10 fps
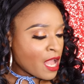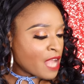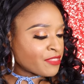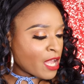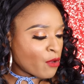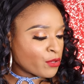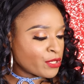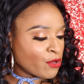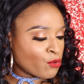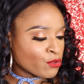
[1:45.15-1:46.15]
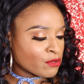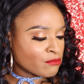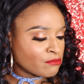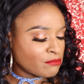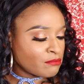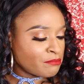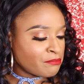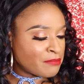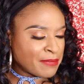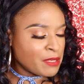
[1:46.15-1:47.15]
I think I only own
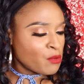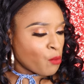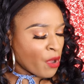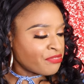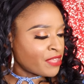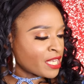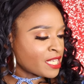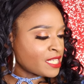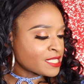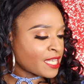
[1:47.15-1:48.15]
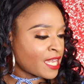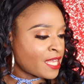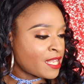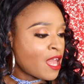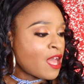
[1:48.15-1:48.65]
maybe one thing in this kit.